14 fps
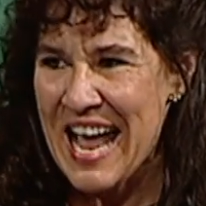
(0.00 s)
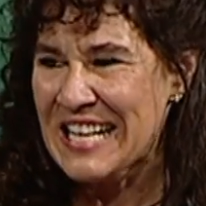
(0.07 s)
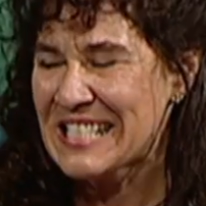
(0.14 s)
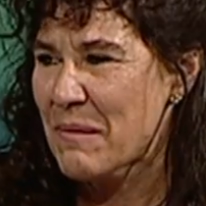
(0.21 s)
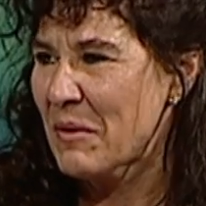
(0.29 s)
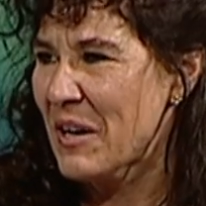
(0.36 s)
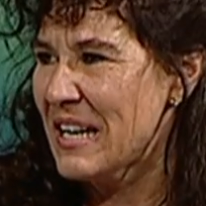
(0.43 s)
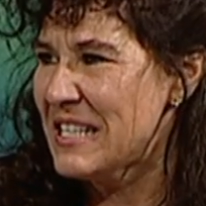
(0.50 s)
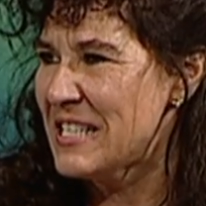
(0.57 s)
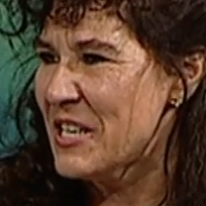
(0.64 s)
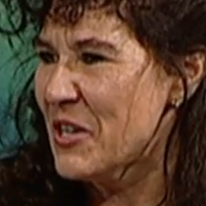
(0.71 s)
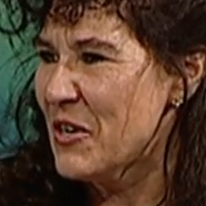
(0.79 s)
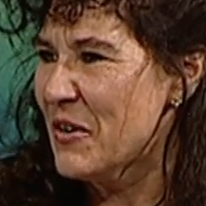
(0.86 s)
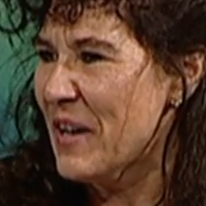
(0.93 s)
yes, I'm going
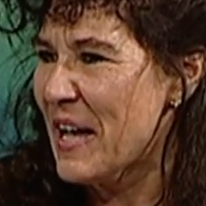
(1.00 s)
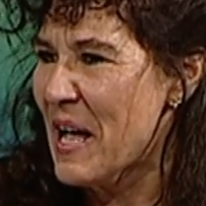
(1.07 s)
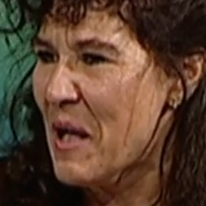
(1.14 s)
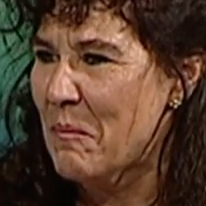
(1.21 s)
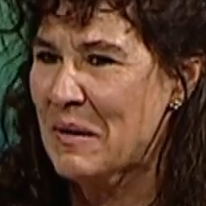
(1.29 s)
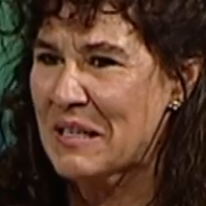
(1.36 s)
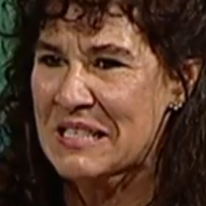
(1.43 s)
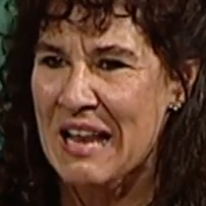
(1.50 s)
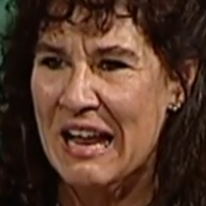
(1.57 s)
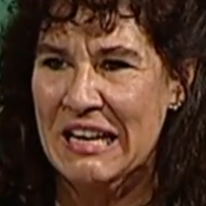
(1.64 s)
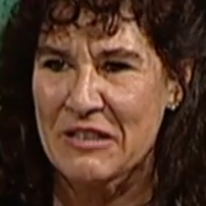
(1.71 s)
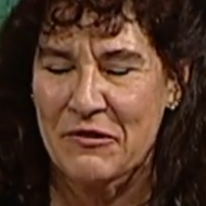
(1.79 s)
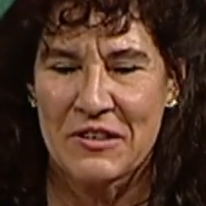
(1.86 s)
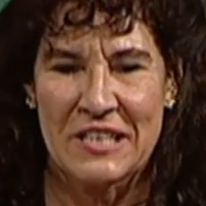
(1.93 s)
to be
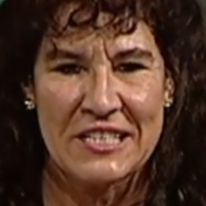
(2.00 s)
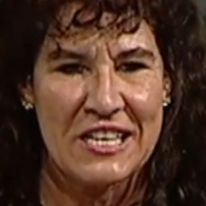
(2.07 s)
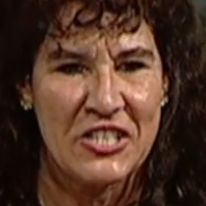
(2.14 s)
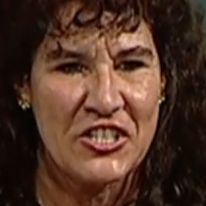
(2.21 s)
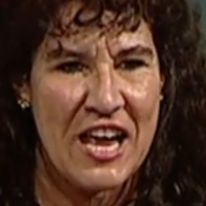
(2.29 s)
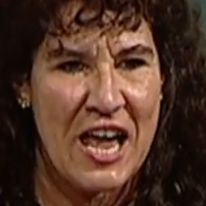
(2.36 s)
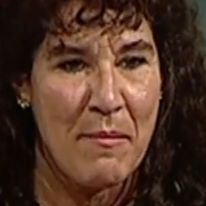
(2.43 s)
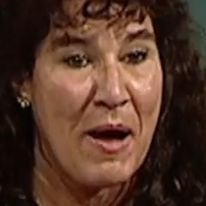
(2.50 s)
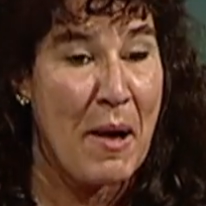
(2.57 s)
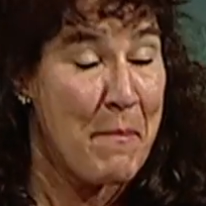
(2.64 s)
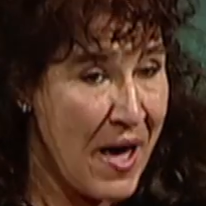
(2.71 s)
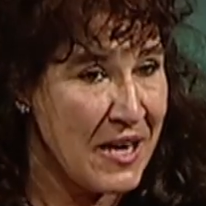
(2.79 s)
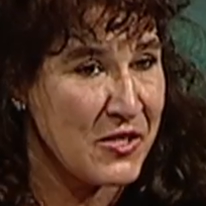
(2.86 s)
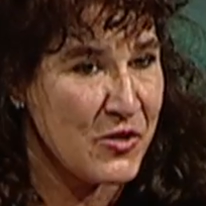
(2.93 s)
slightly different and share my
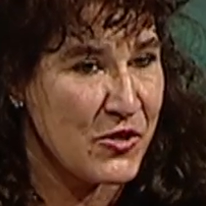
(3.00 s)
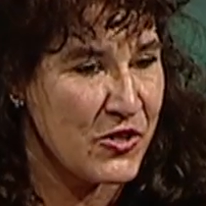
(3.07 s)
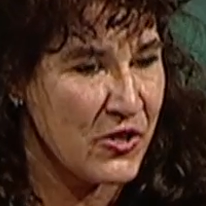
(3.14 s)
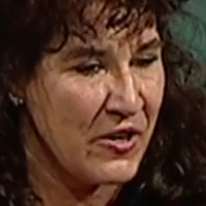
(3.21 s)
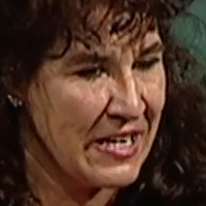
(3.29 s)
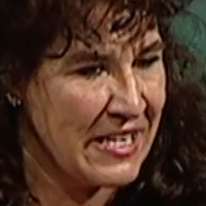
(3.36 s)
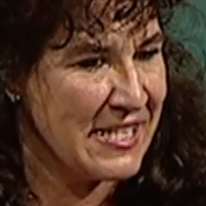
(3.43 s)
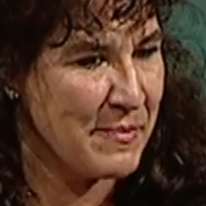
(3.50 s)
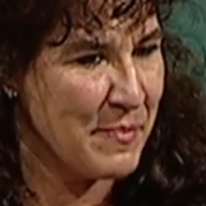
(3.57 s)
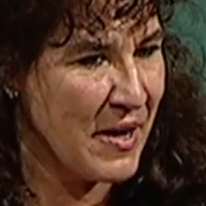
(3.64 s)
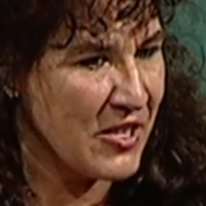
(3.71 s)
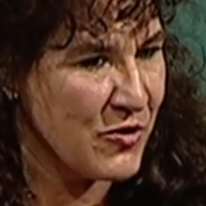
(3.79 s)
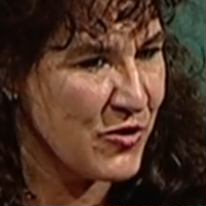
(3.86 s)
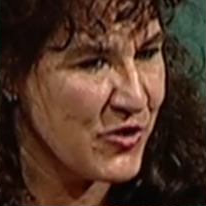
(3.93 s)
personal story, and it is a
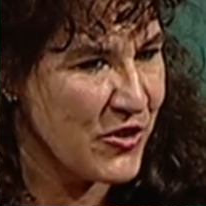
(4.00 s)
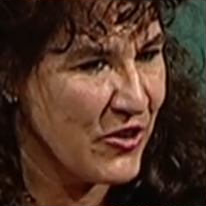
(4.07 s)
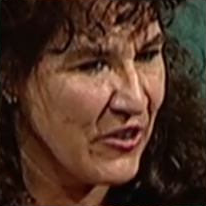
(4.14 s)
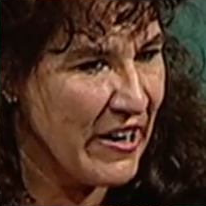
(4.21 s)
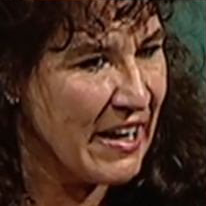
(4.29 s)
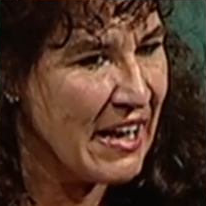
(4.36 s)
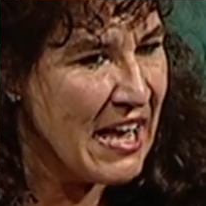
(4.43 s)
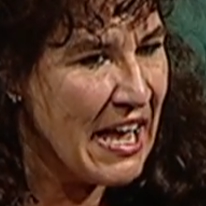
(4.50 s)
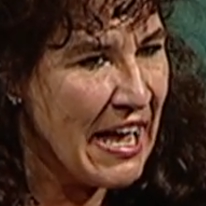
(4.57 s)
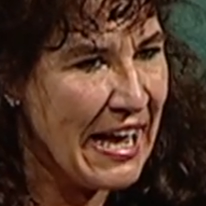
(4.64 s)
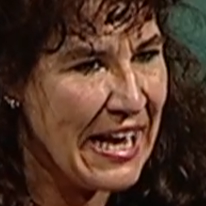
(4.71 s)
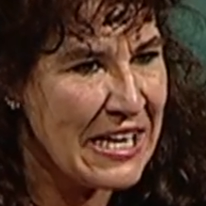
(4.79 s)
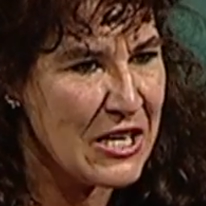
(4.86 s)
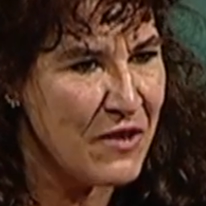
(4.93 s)
personal story.
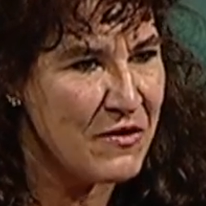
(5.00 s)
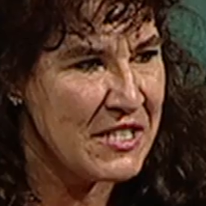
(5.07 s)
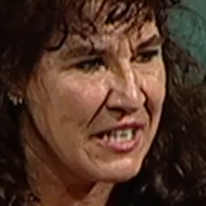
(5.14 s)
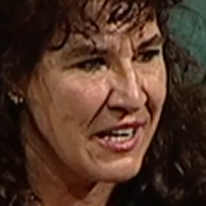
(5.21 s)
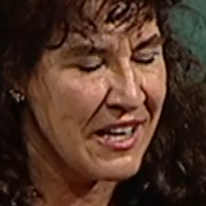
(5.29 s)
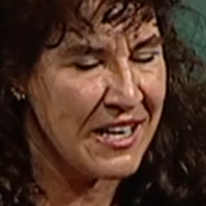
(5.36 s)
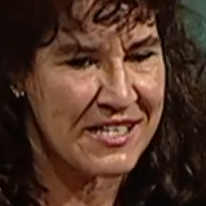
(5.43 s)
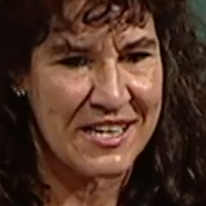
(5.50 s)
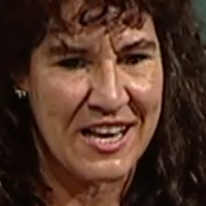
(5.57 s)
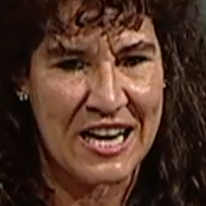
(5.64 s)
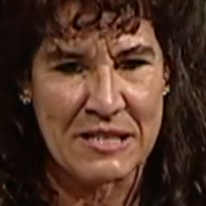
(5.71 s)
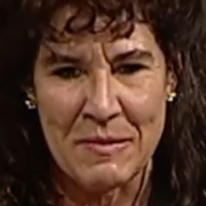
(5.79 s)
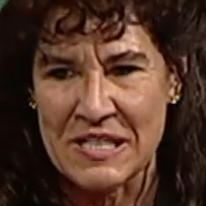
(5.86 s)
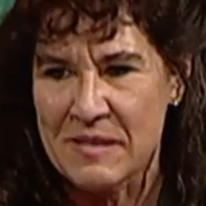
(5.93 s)
And over dinner last
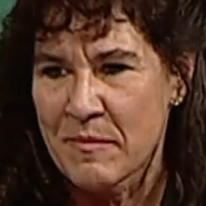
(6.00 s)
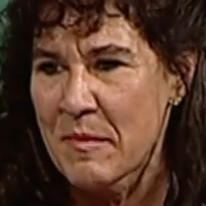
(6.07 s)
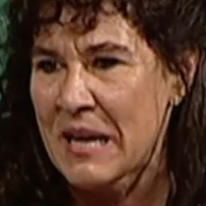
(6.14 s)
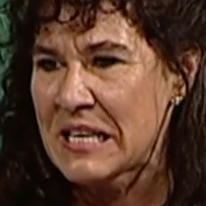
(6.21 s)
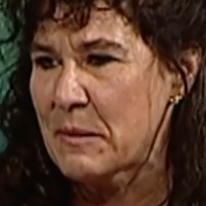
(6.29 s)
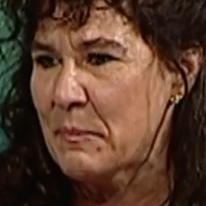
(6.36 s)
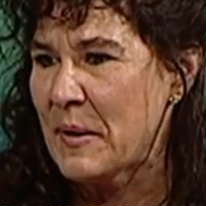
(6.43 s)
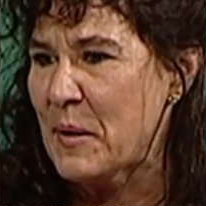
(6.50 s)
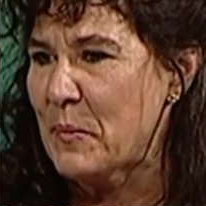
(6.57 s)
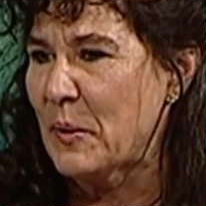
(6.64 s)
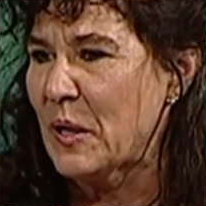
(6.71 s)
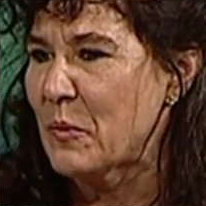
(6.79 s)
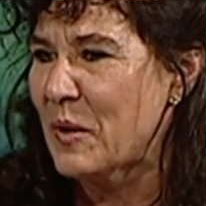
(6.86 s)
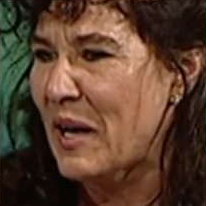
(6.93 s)
night, I met some amazing
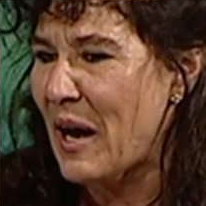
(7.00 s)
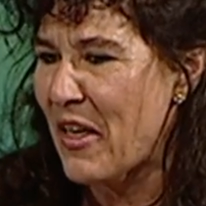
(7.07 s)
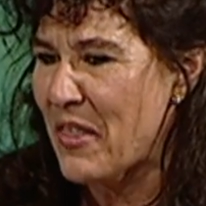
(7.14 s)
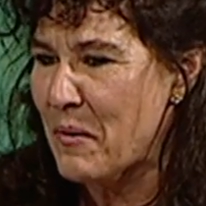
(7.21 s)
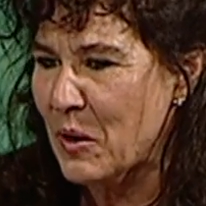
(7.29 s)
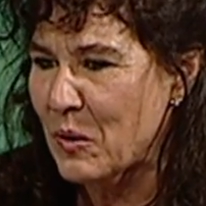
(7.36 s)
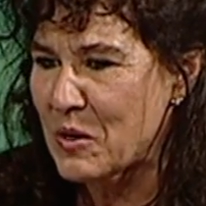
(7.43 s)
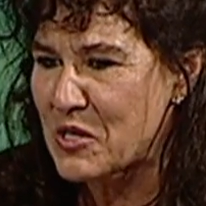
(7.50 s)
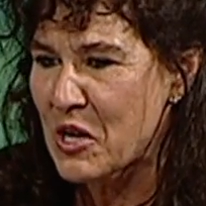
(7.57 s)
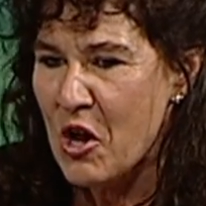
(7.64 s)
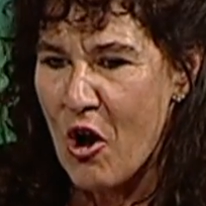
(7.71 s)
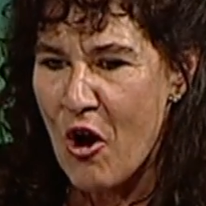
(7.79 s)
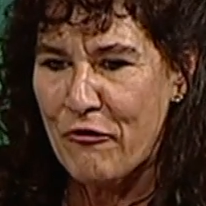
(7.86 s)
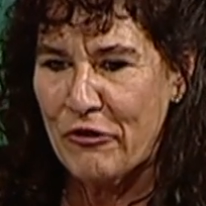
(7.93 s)
people, and I think we always
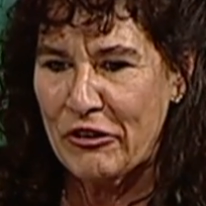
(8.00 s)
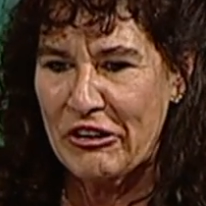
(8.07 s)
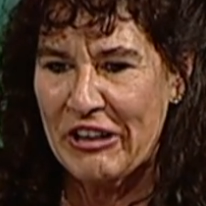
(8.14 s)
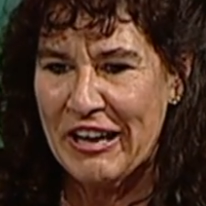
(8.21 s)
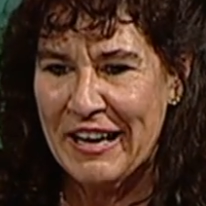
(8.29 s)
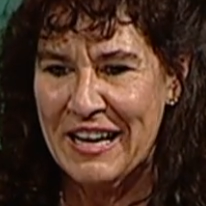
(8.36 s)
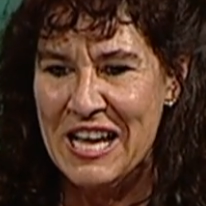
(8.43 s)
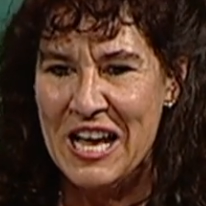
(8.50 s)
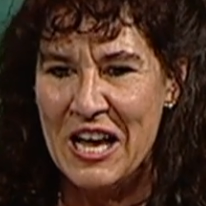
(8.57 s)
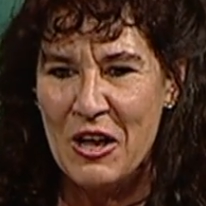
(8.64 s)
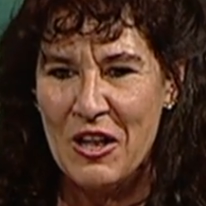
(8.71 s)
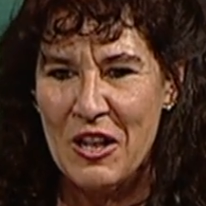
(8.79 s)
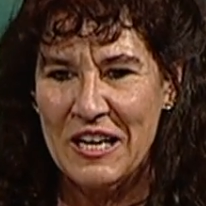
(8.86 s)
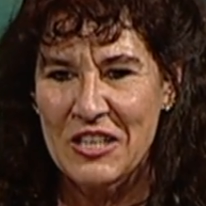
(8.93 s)
often
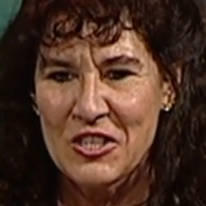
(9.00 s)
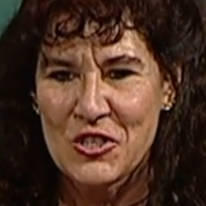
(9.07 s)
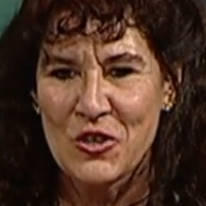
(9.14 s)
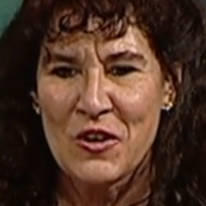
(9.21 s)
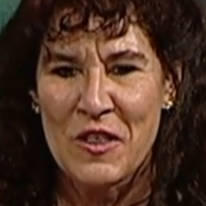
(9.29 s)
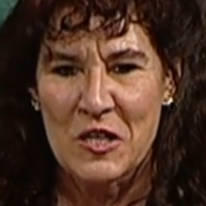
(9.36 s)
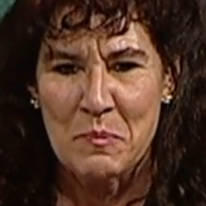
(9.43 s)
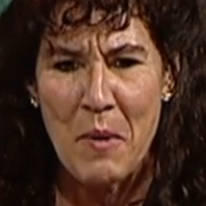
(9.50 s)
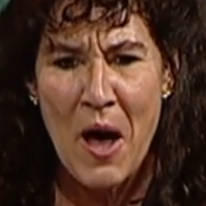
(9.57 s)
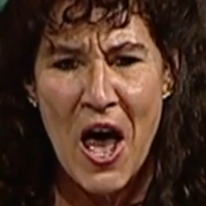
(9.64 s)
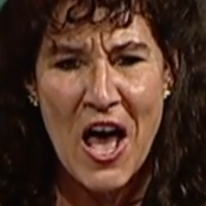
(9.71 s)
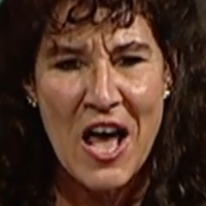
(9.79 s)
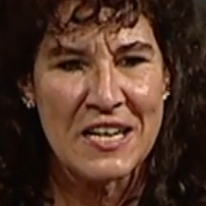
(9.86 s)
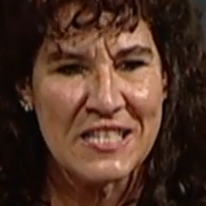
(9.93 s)
enjoy those
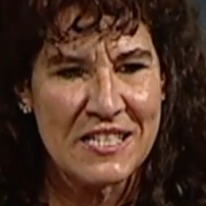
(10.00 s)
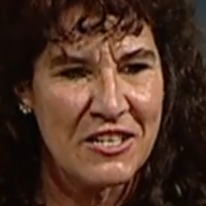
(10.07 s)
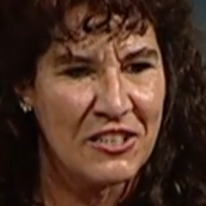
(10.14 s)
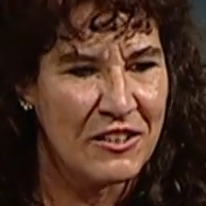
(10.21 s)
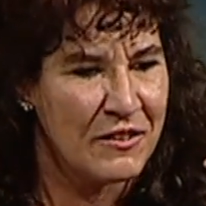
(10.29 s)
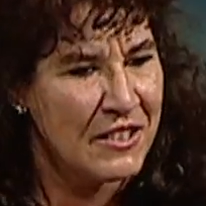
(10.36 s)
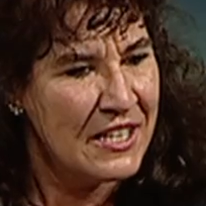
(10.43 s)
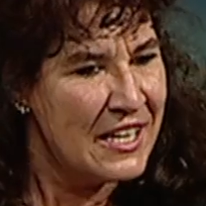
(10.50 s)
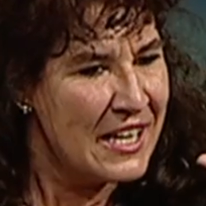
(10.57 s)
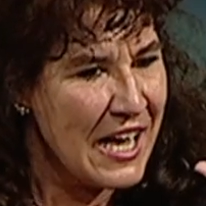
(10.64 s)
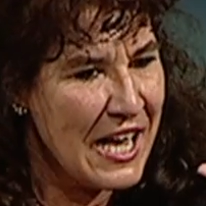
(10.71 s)
personal